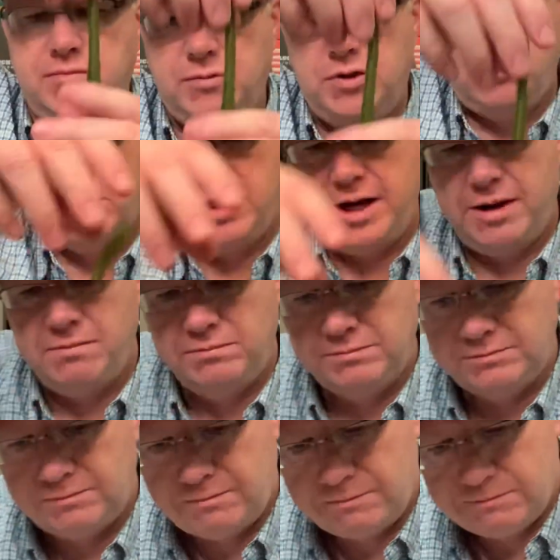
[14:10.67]
Okay,
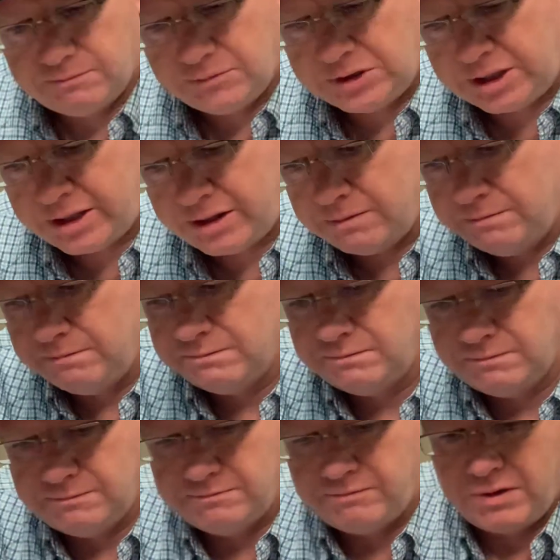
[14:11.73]
so
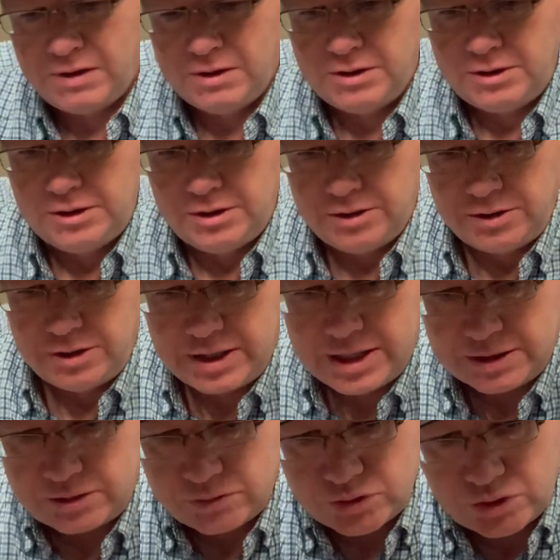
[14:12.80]
you
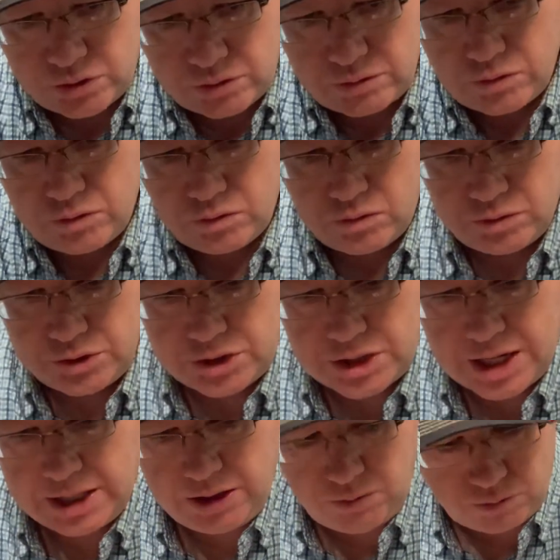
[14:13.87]
got those cool
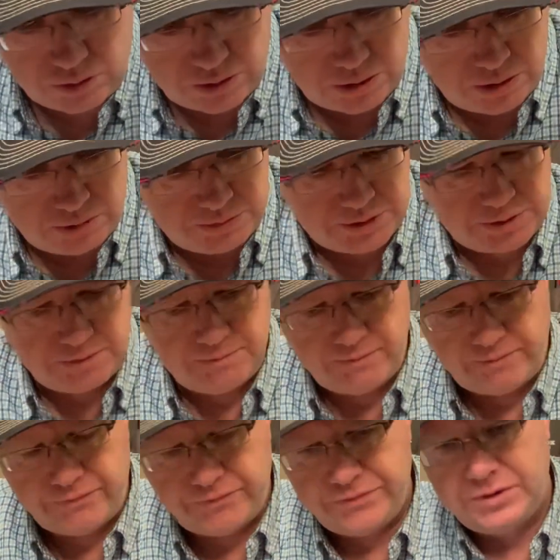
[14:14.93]
shaky worms
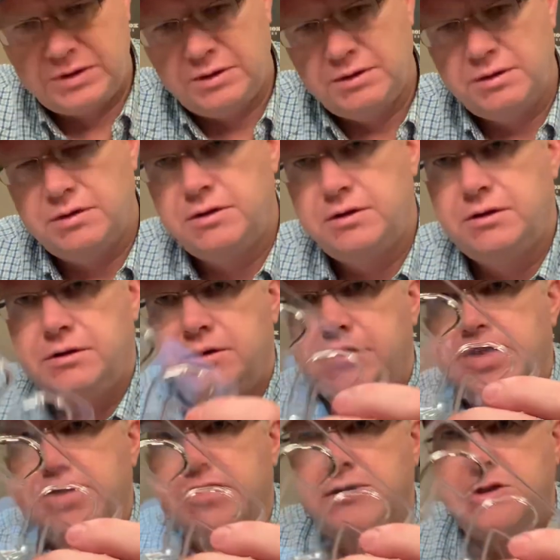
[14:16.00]

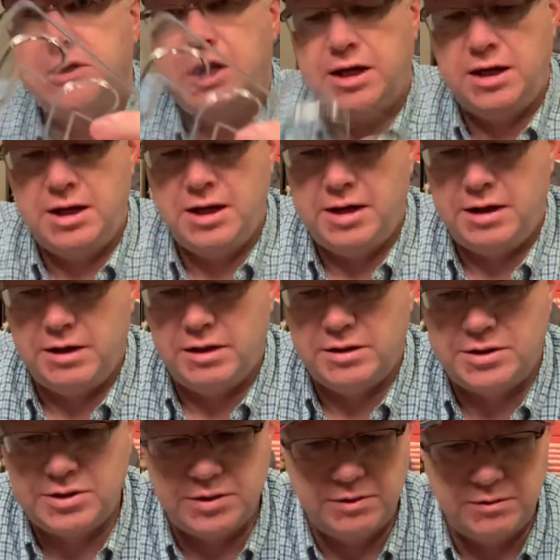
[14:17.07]
and the shaky
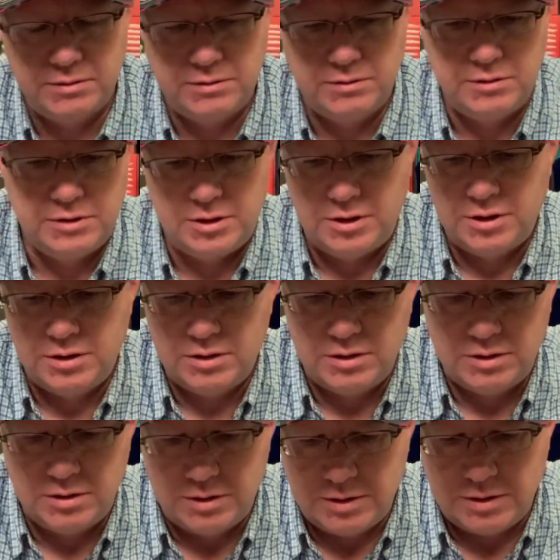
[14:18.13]
heads.
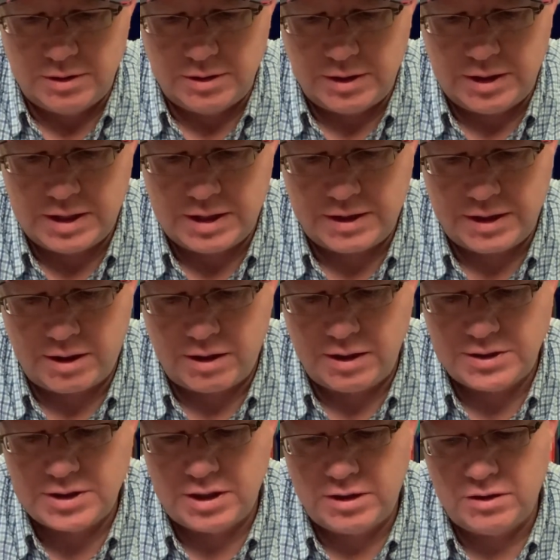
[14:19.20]
And I think I already
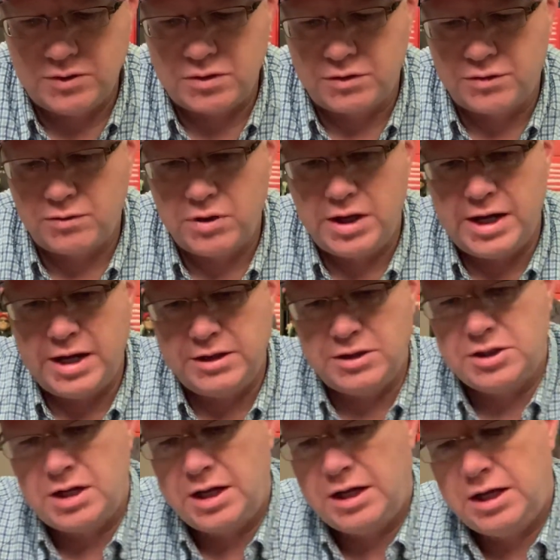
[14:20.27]
said those are 3/8
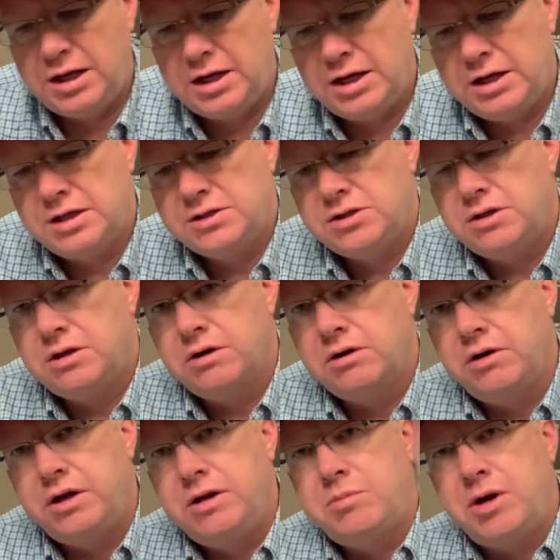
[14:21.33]
shaky heads and they're
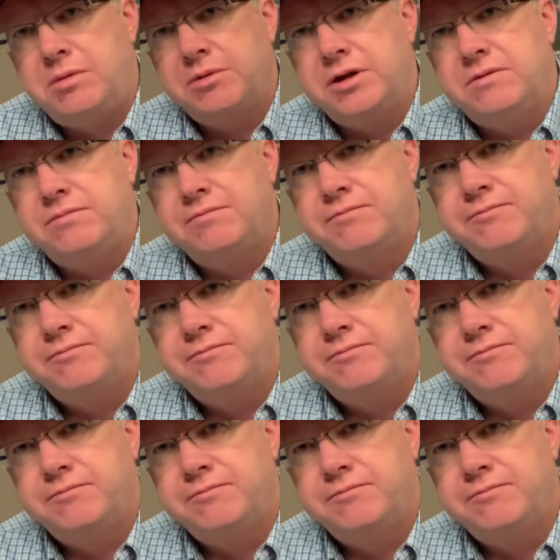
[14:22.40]
green pumpkin.